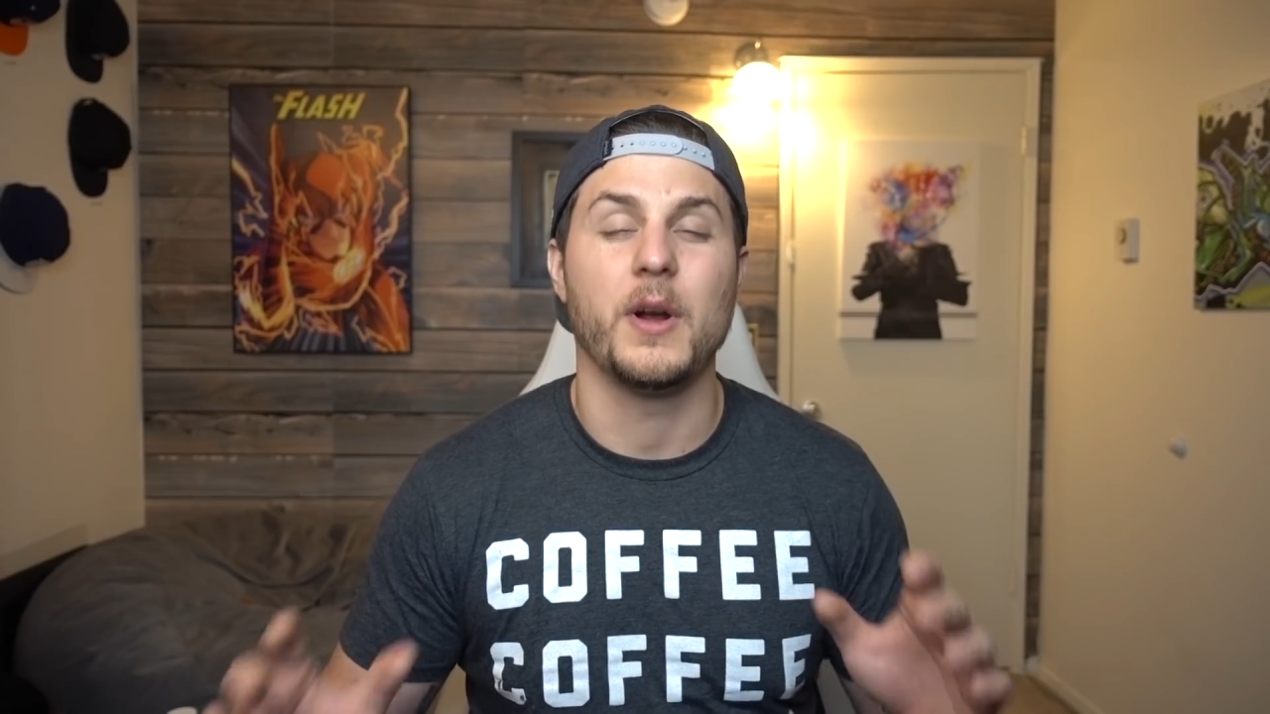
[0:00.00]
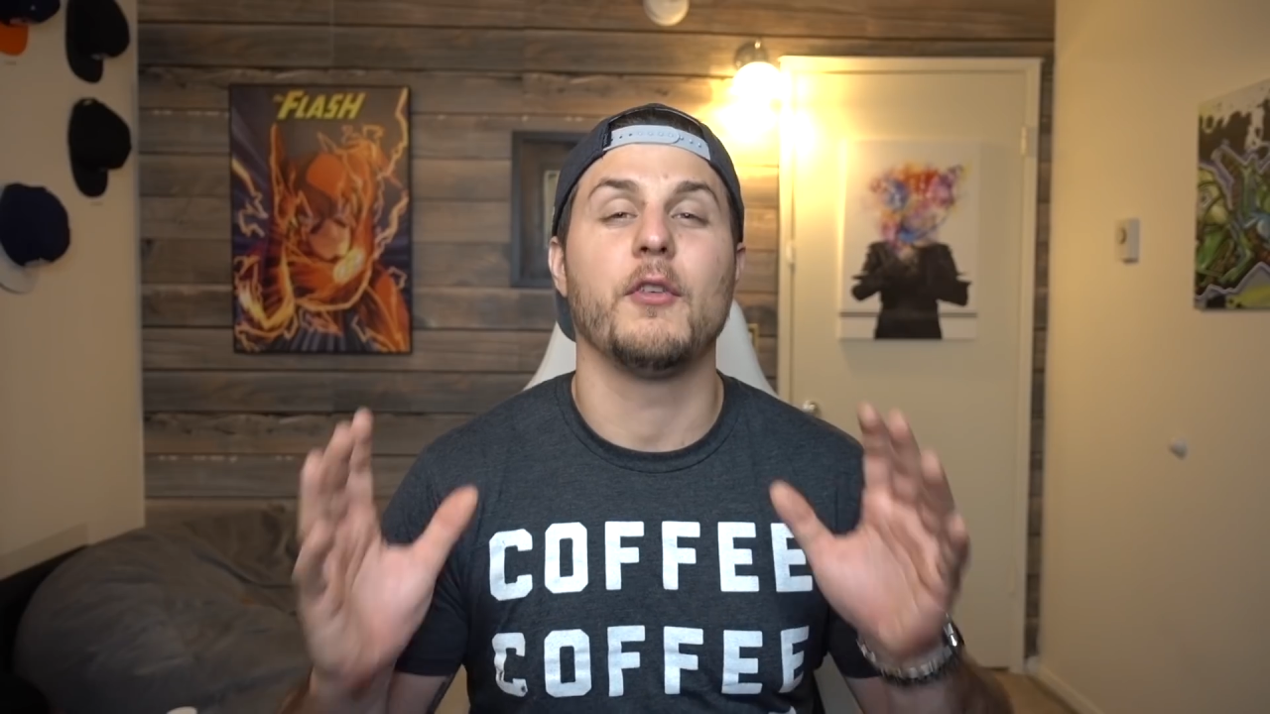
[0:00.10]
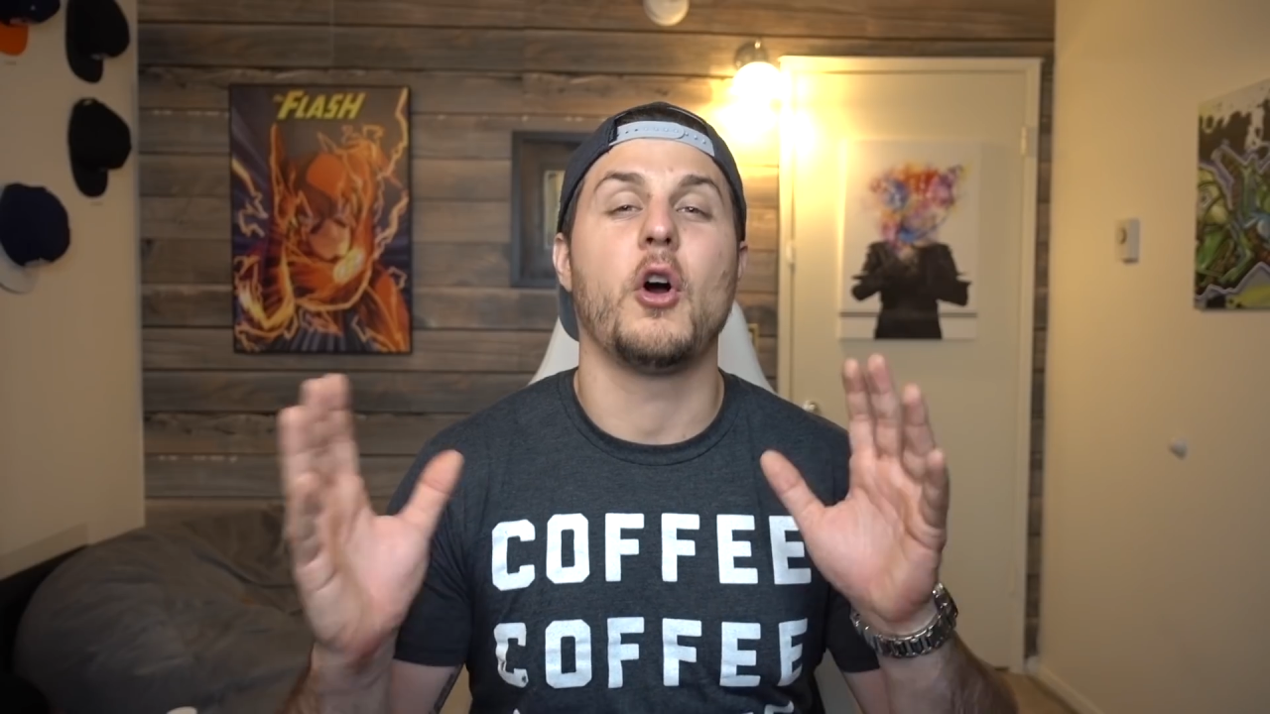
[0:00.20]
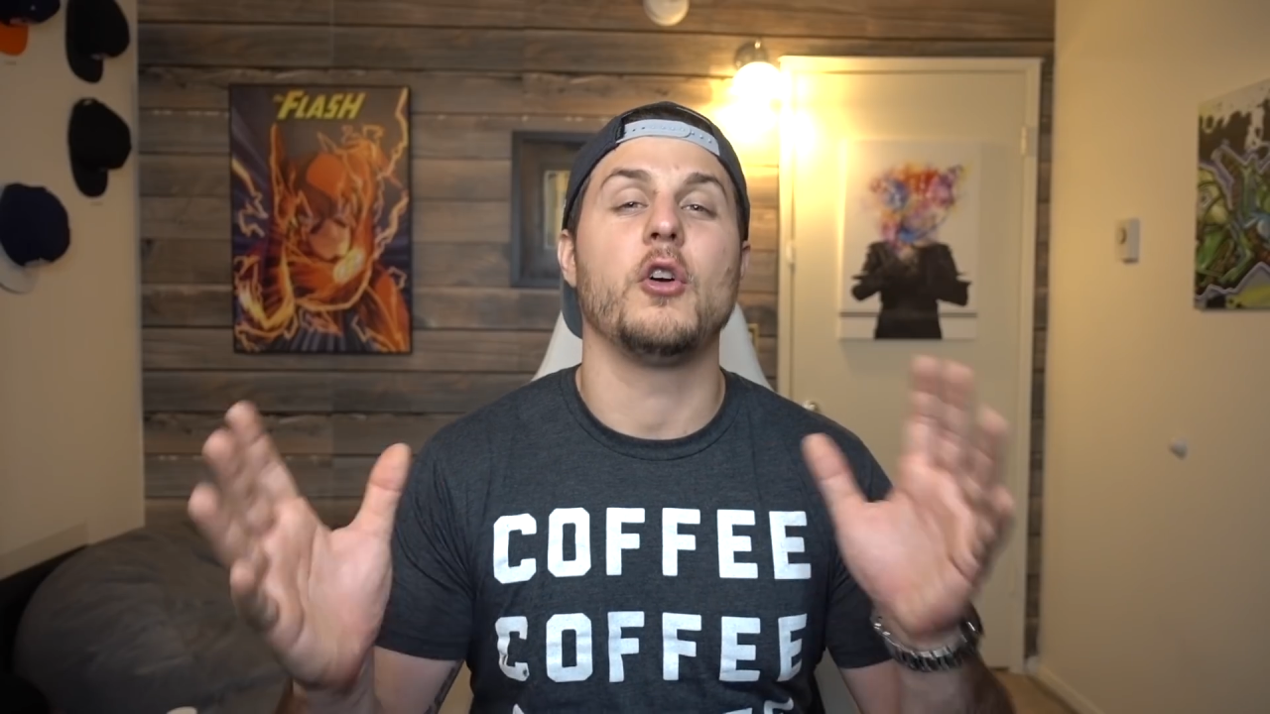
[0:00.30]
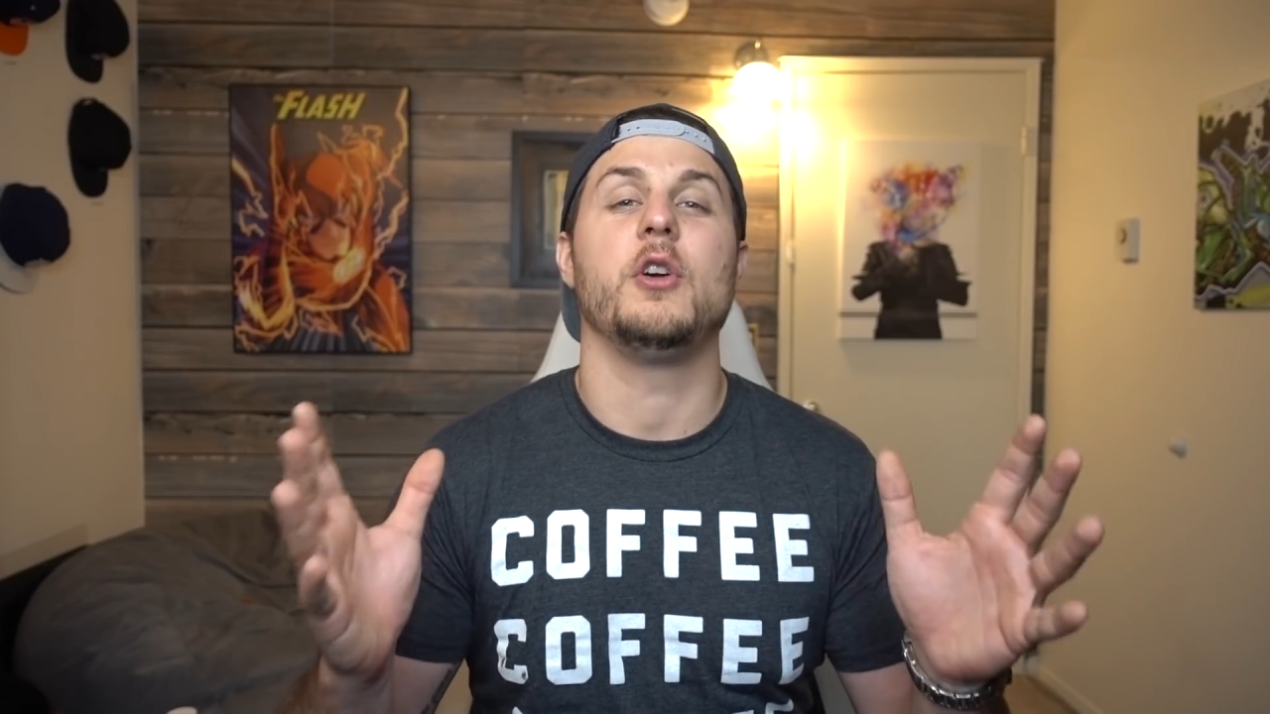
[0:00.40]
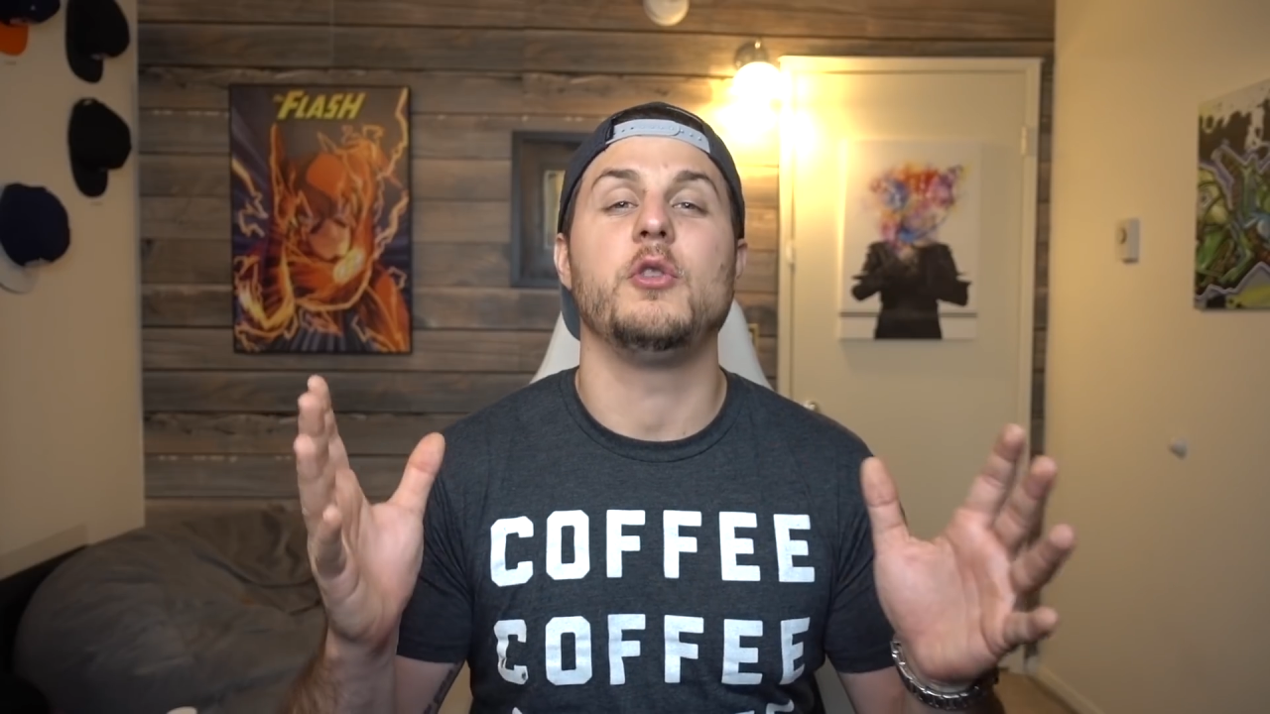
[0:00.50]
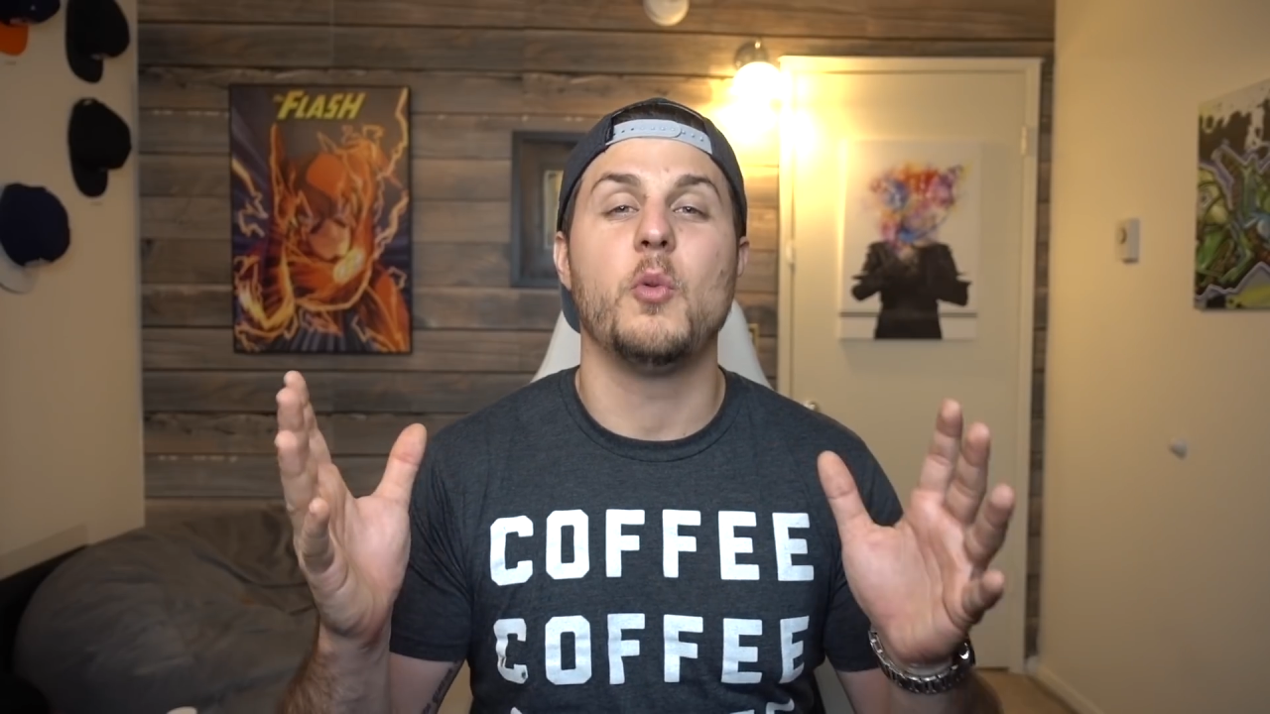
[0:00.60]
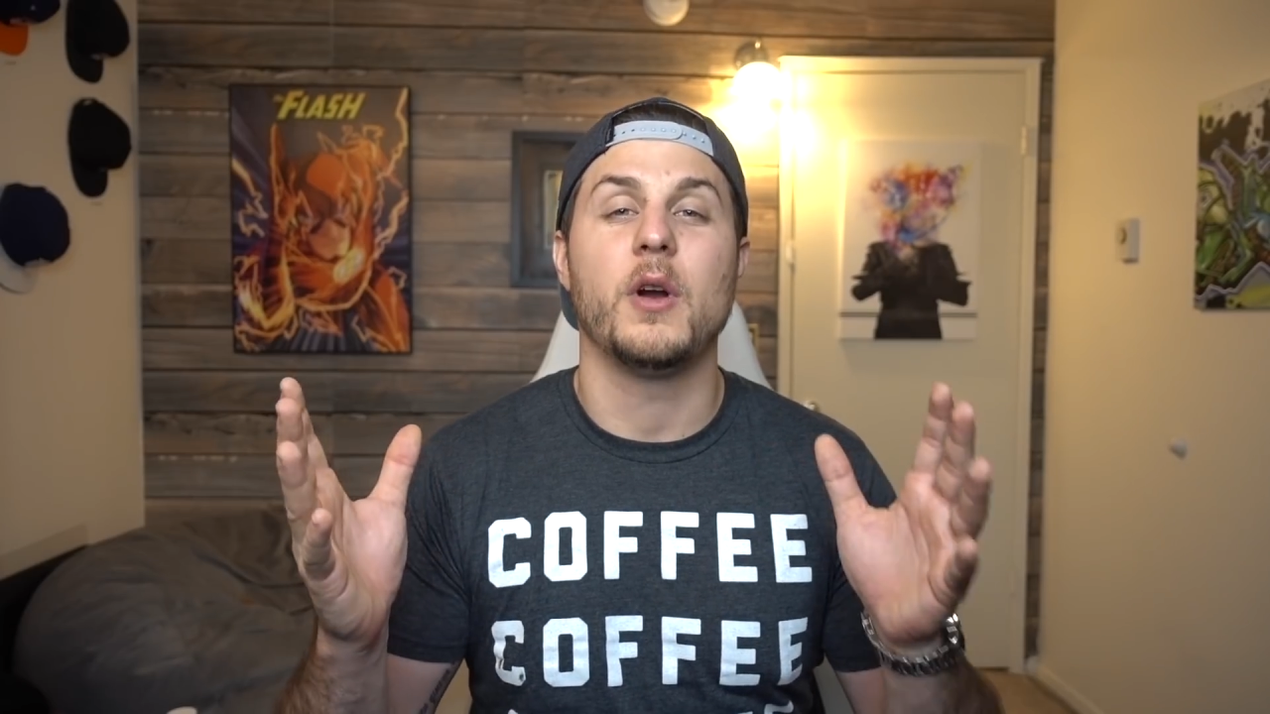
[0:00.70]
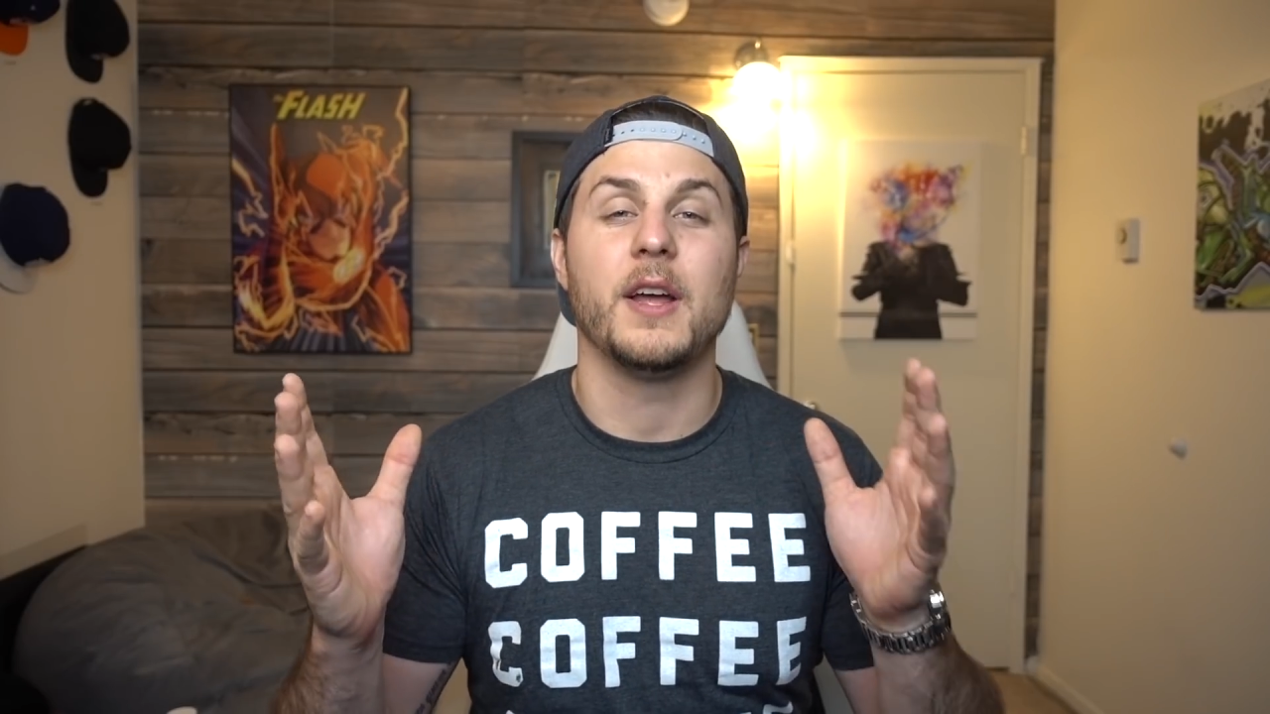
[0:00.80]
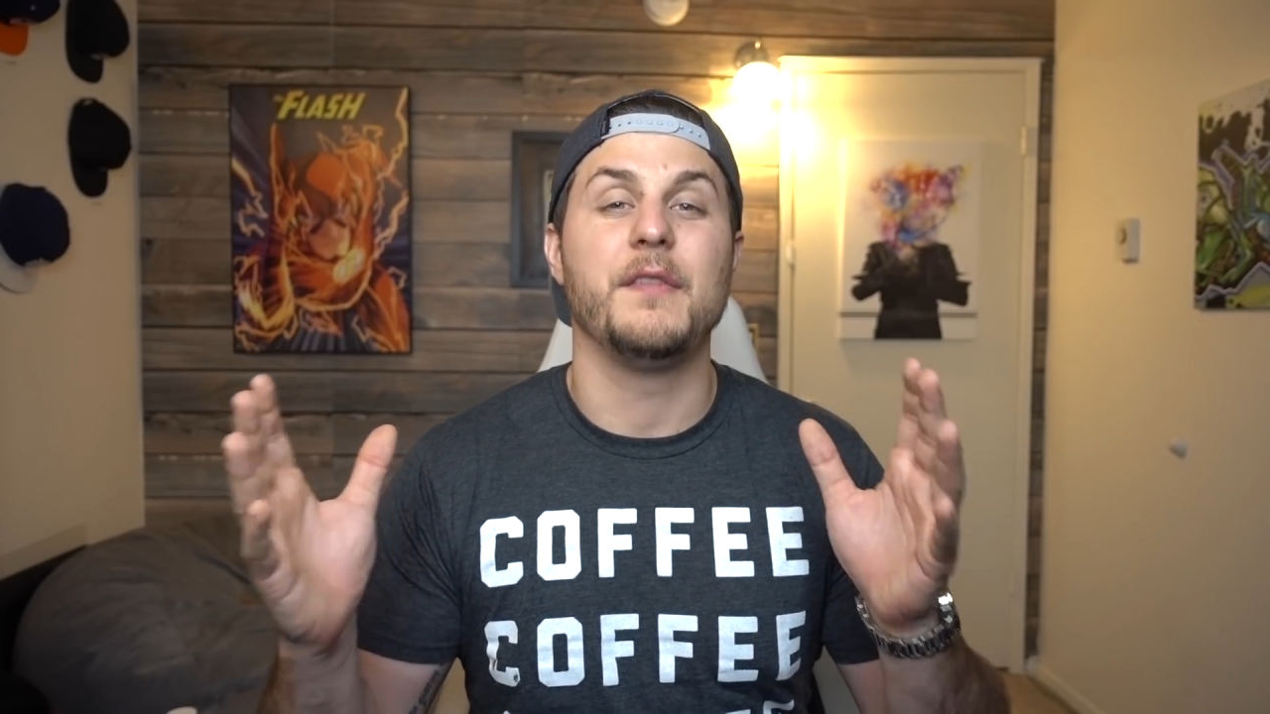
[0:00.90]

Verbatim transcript: whatever audio you wanna